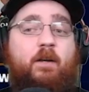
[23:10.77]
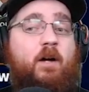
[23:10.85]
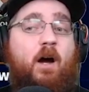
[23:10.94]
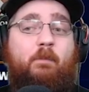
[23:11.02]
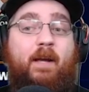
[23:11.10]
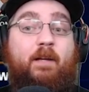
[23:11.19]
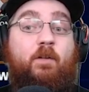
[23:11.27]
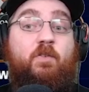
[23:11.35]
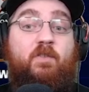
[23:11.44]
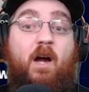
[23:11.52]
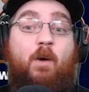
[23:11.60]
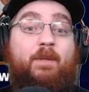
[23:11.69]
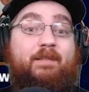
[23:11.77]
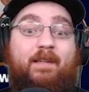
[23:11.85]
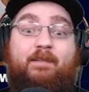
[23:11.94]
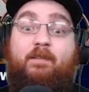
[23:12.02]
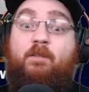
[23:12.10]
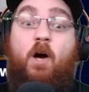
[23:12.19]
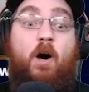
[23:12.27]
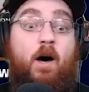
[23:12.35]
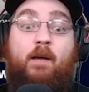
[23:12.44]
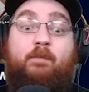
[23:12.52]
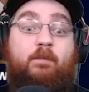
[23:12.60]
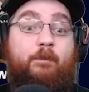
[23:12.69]
Carmichael Star with six is
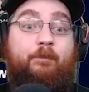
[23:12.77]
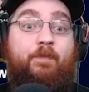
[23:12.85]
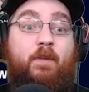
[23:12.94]
awesome.